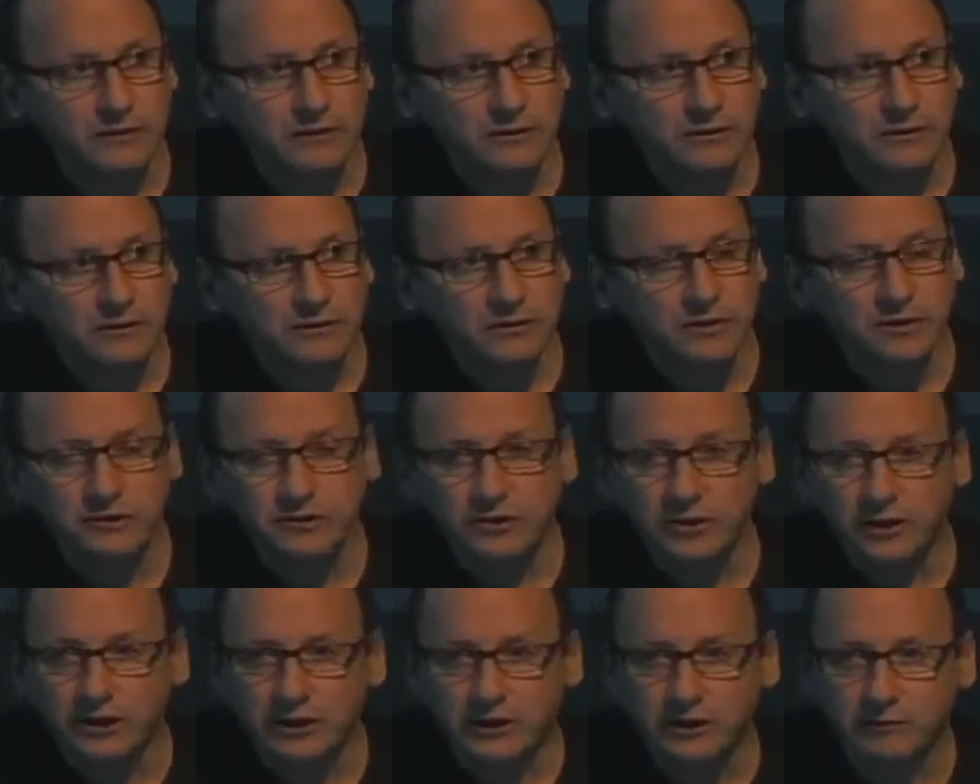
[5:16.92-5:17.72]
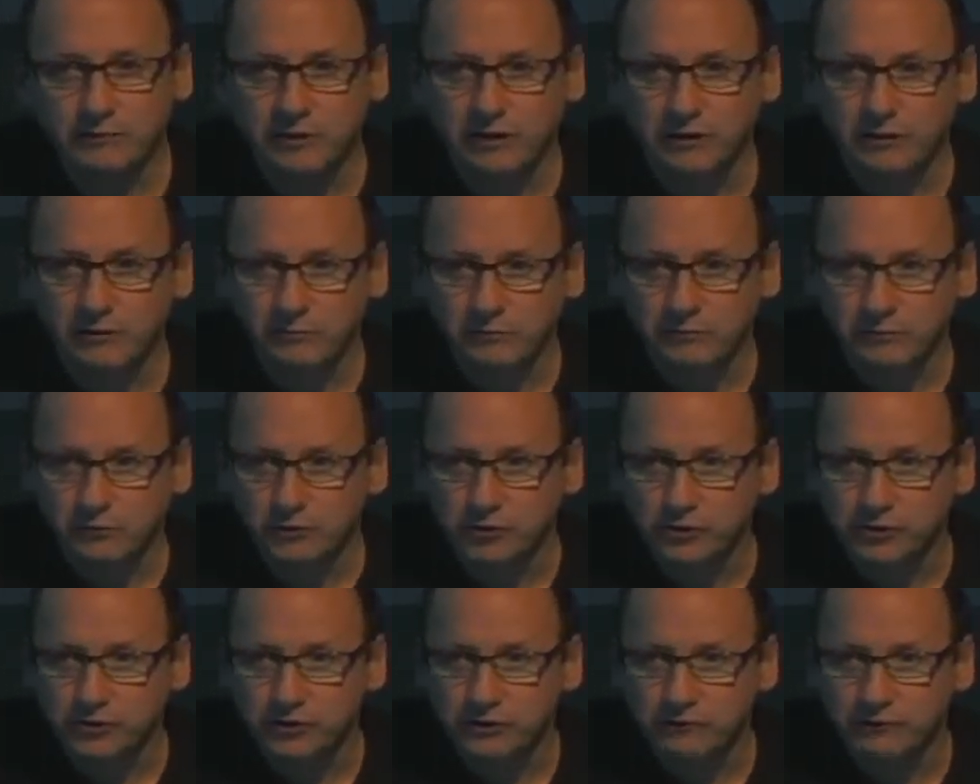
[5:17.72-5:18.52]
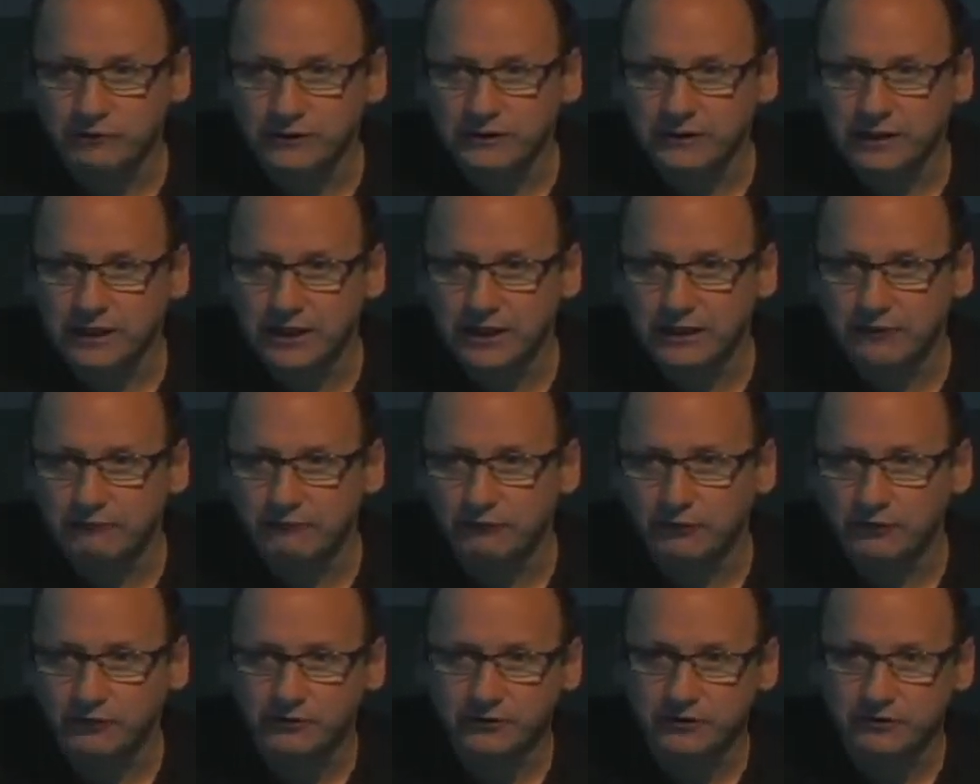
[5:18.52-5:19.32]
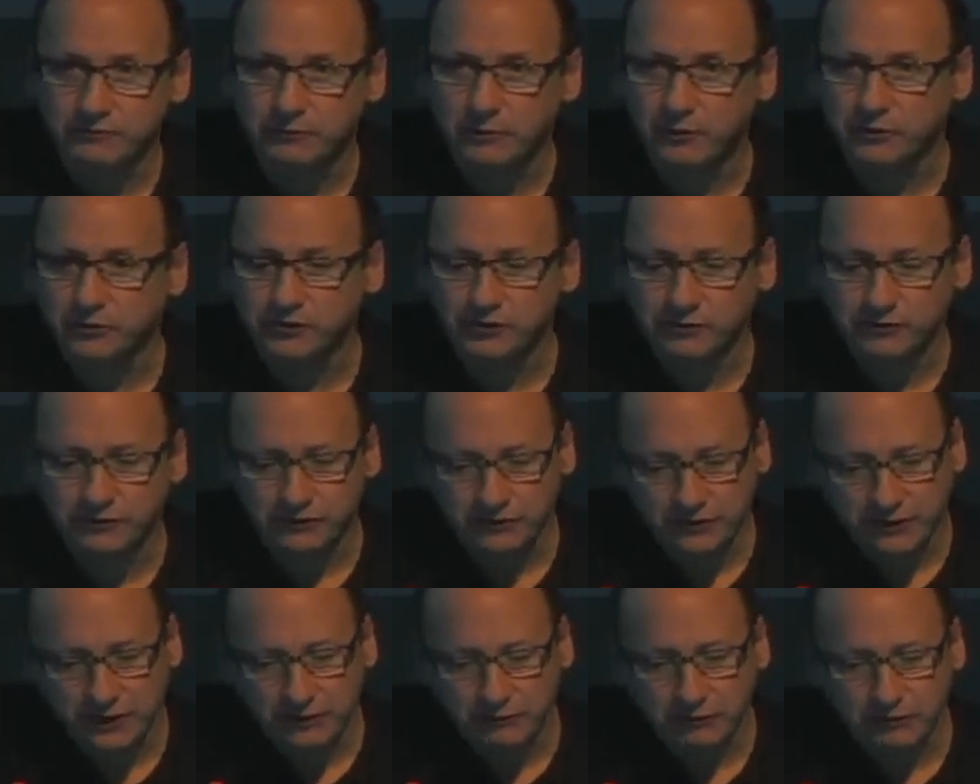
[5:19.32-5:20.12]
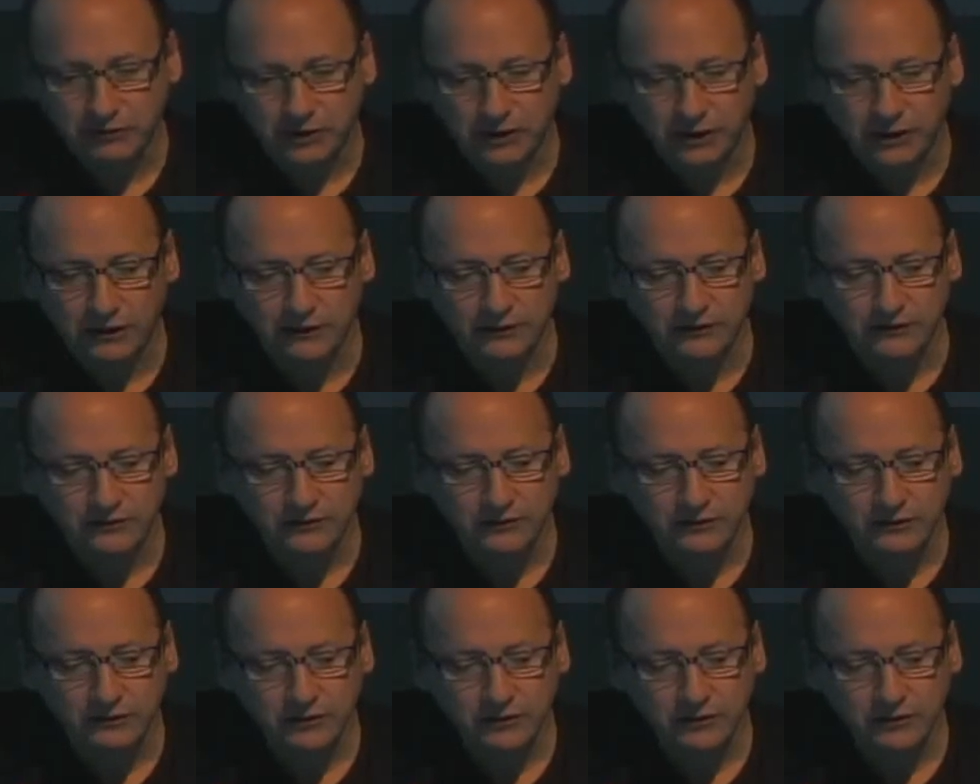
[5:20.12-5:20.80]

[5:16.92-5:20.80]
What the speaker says: You can talk about cruciate retaining versus posterior stabilized.